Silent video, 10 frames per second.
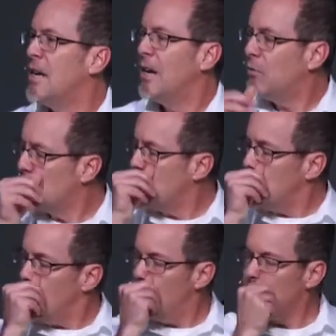If there's
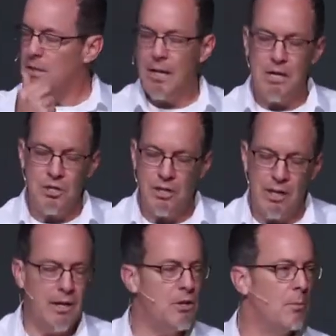any hesitation
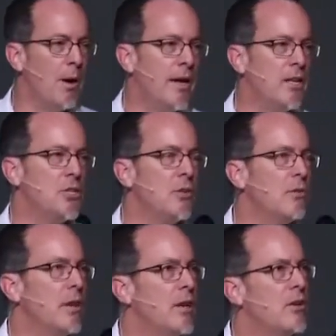in your mind as you
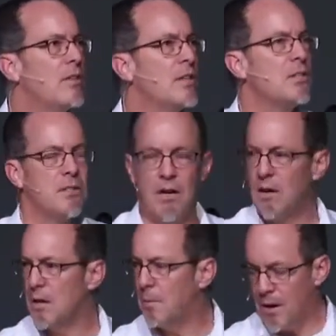hear this
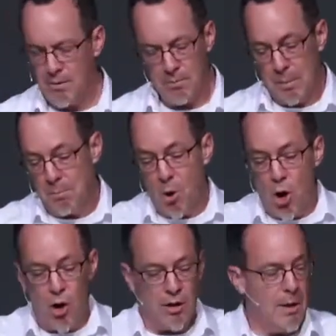talk about and
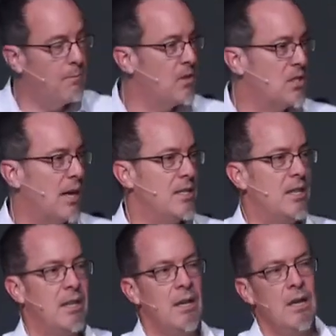Paul
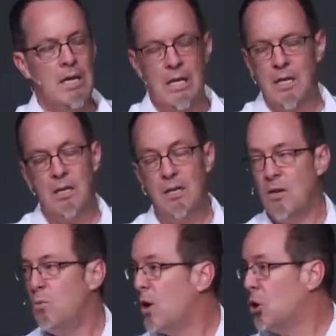emphasizing,
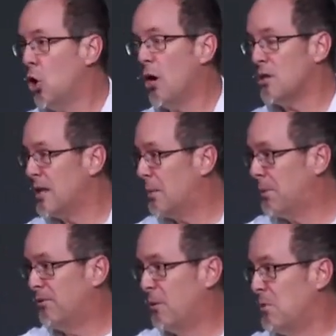you want law
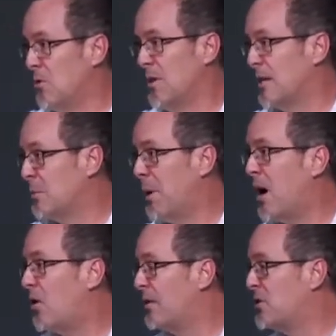separate from you as a
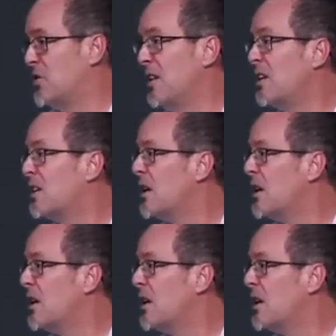power. If there's any